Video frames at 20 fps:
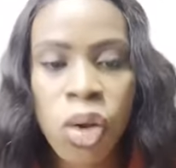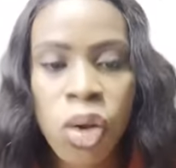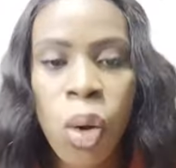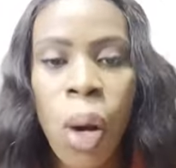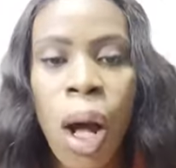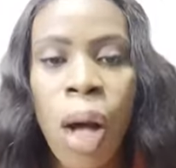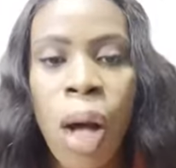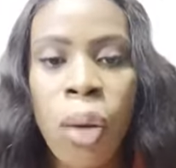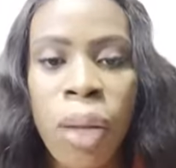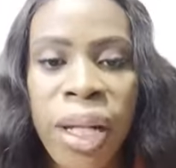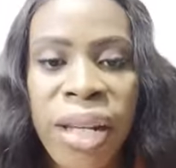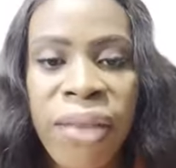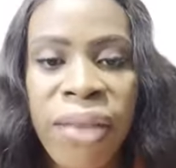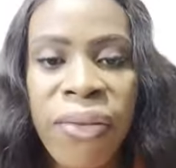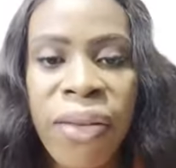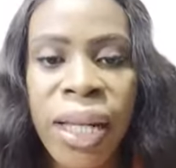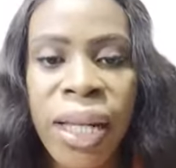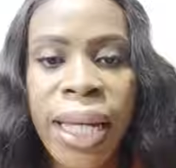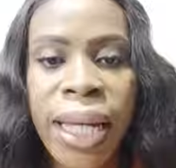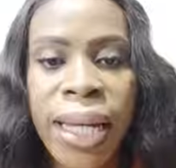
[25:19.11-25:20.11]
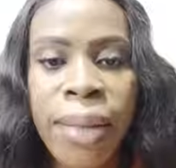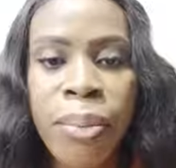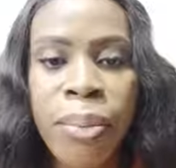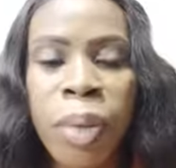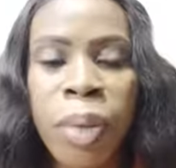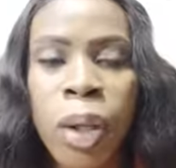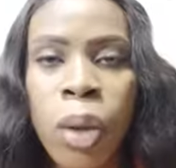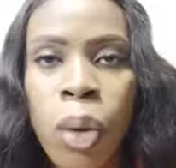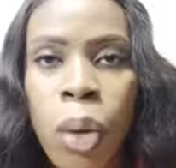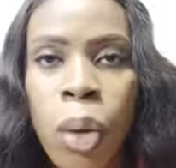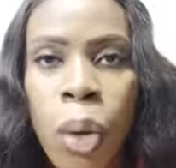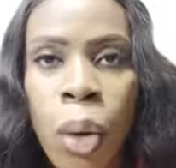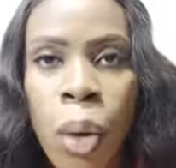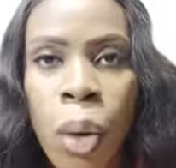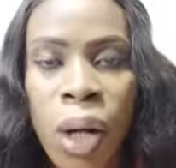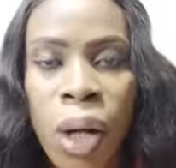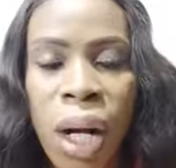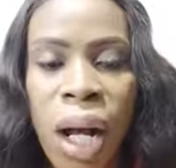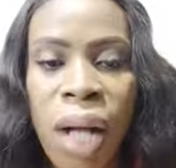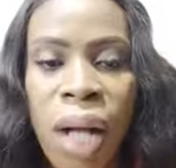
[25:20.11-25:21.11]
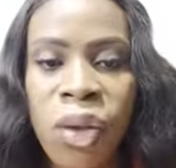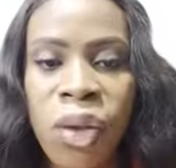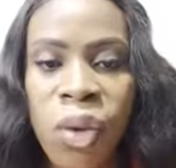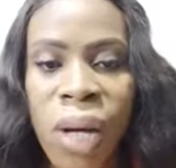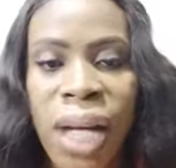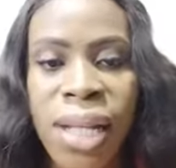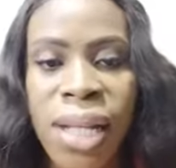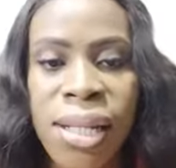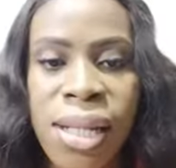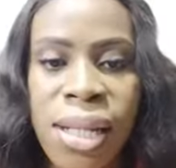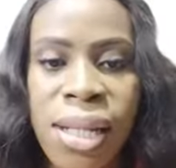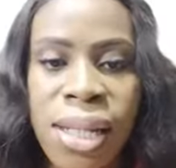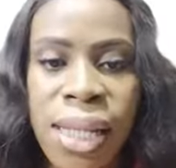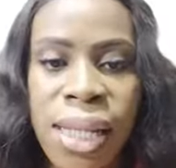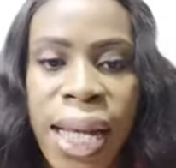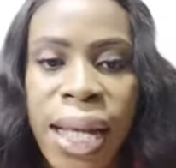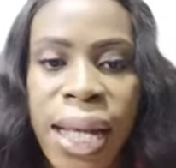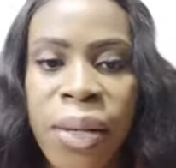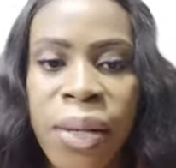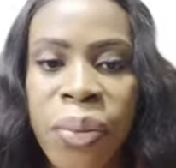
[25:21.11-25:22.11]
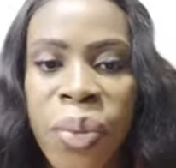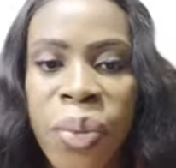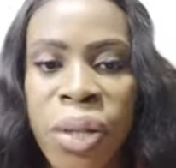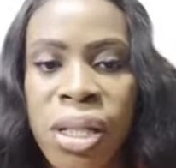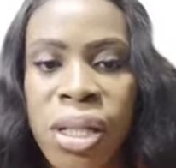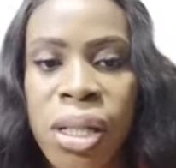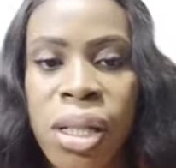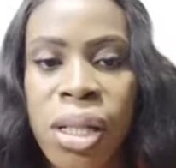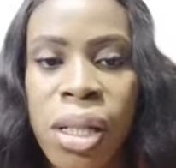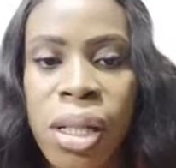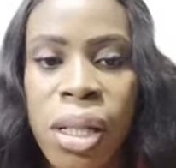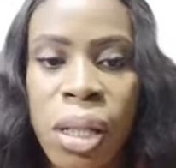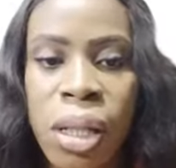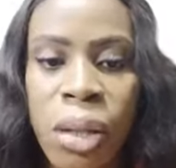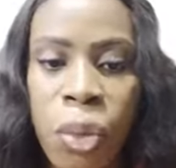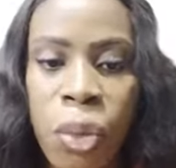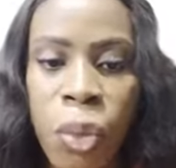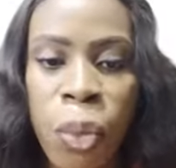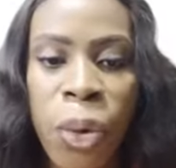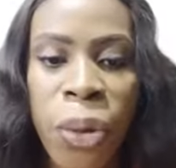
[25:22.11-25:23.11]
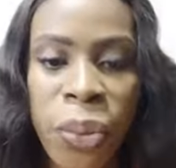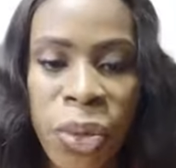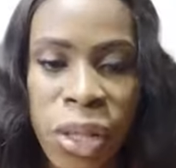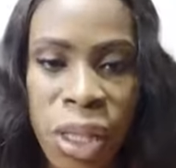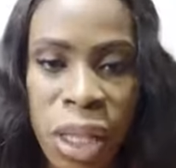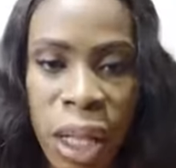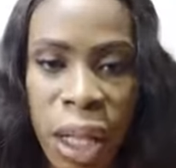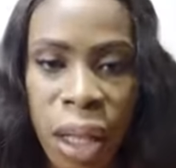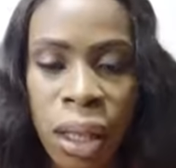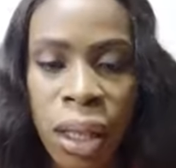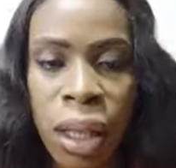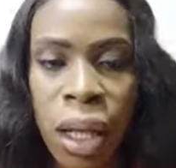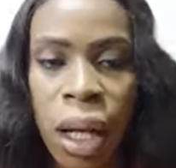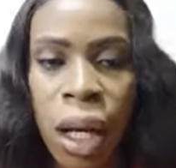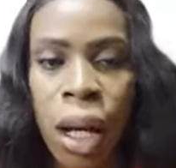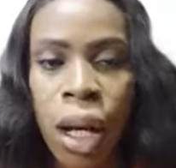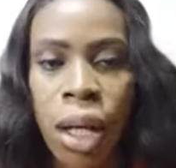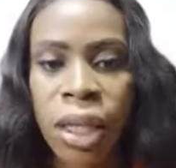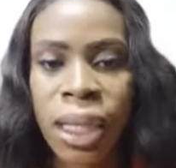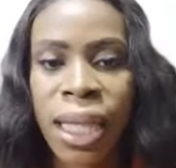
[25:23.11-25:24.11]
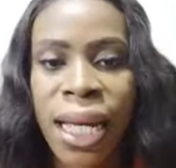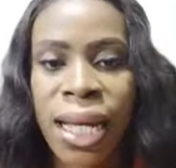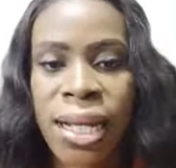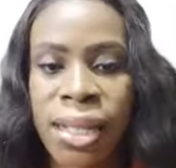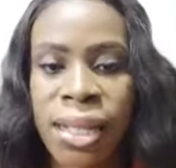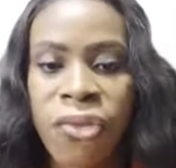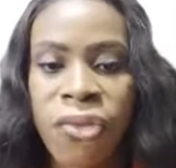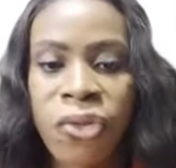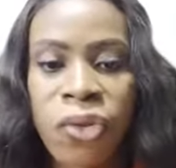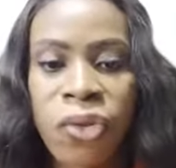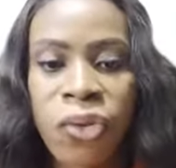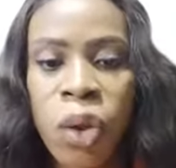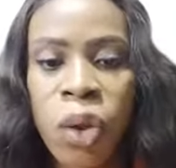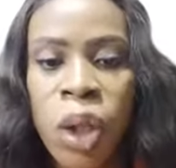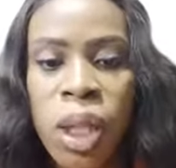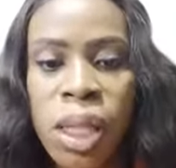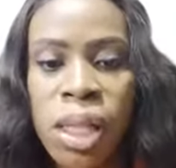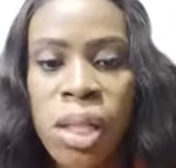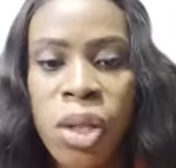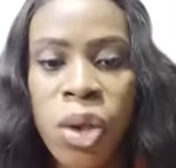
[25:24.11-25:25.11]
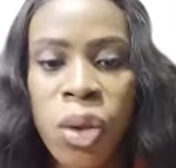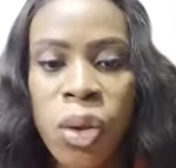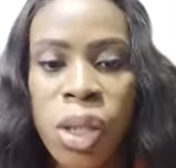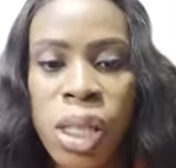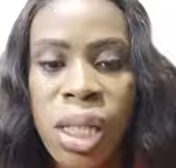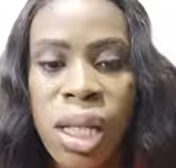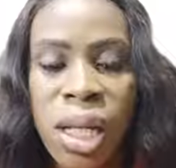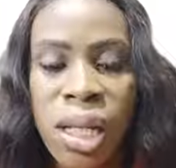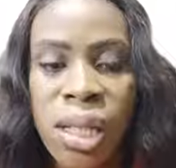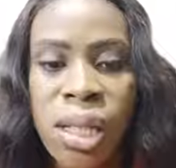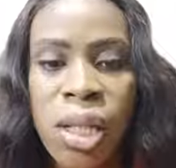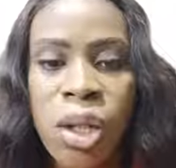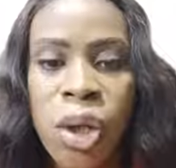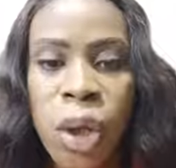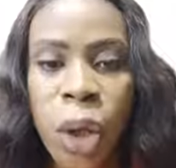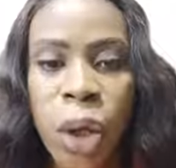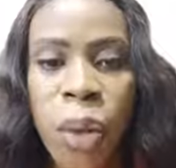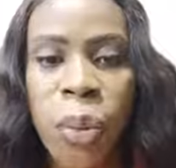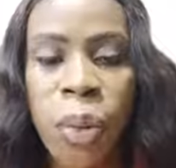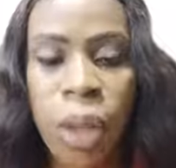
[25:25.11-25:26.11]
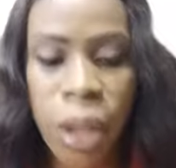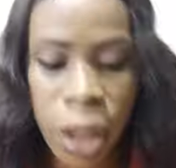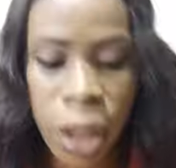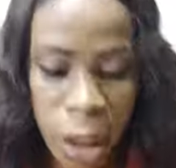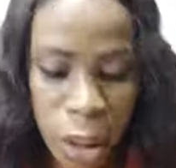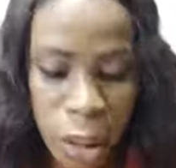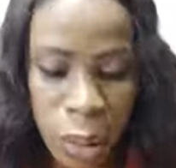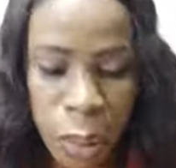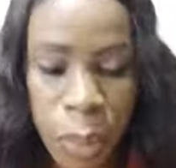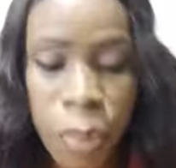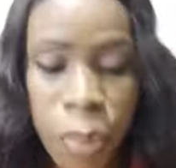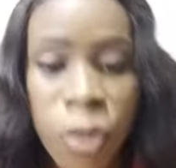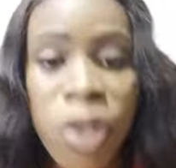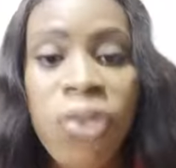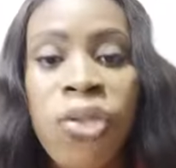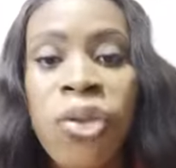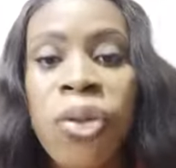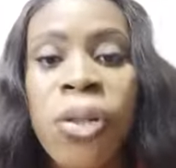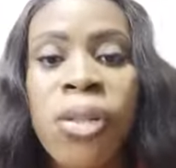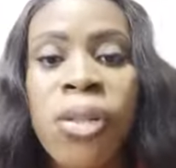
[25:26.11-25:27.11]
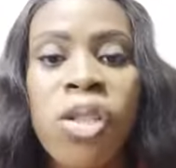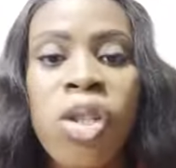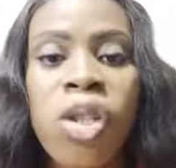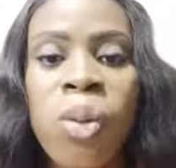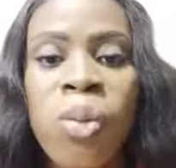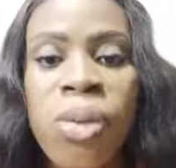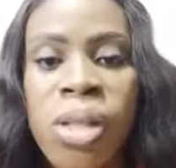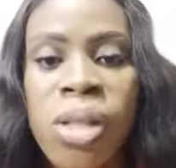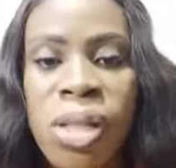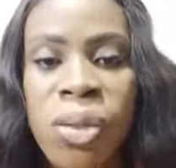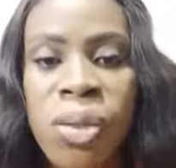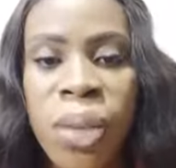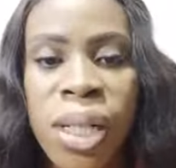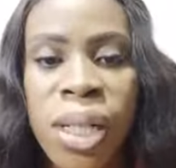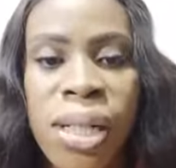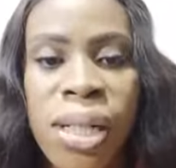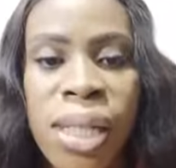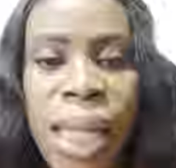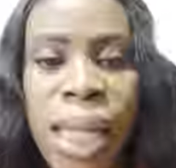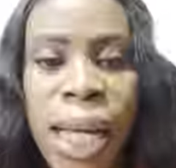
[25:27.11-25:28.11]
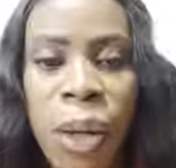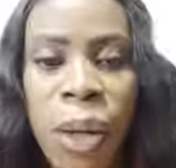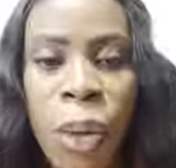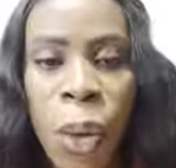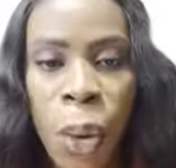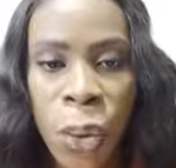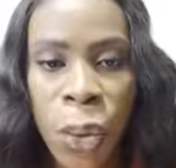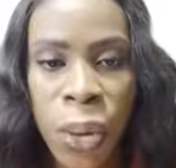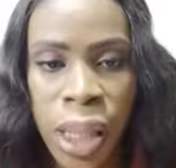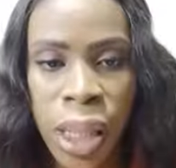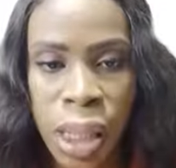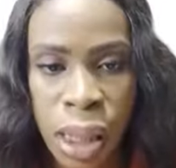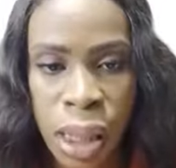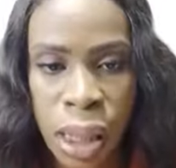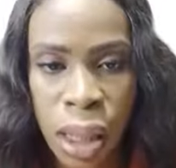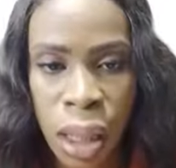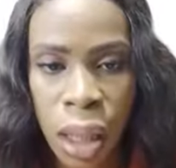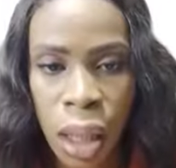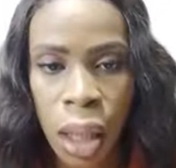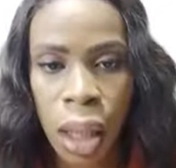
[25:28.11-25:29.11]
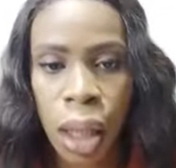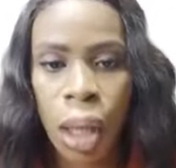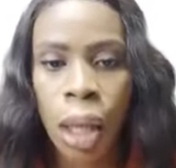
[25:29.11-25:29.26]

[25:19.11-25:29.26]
So I'll leave a link below on how to access NEPC website. That's if you've gotten your CAC document, if you've gotten your business registered already.